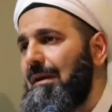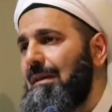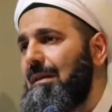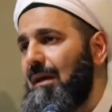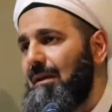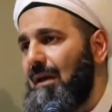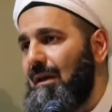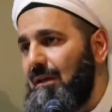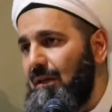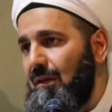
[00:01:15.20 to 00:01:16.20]
That
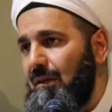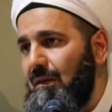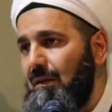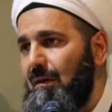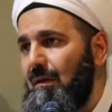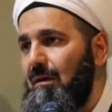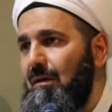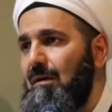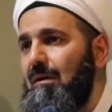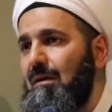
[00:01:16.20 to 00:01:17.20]
hadith
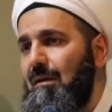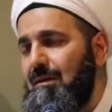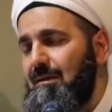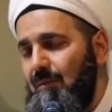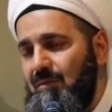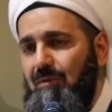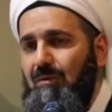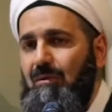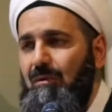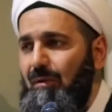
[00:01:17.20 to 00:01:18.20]
sums it
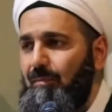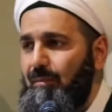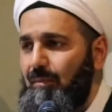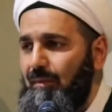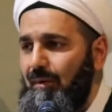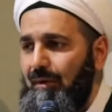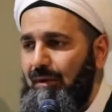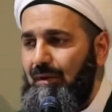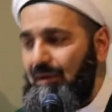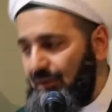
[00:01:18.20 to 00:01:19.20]
all up.
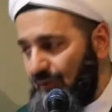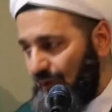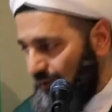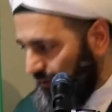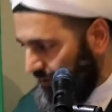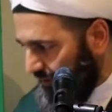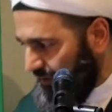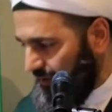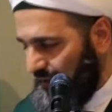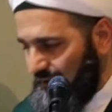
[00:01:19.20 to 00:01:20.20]
This religion
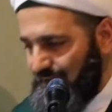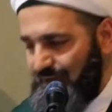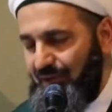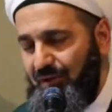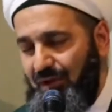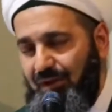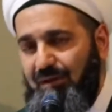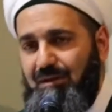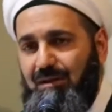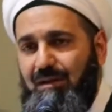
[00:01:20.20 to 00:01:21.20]
is, as Shaykh
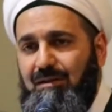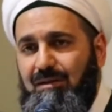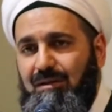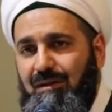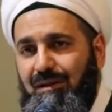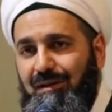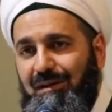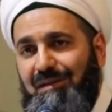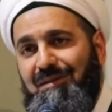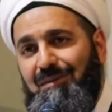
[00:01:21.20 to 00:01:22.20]
Idris says,
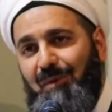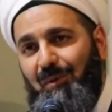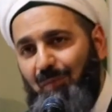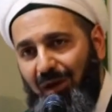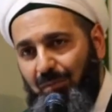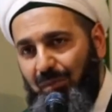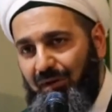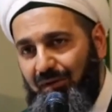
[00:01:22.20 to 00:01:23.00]
it is about mahabbah.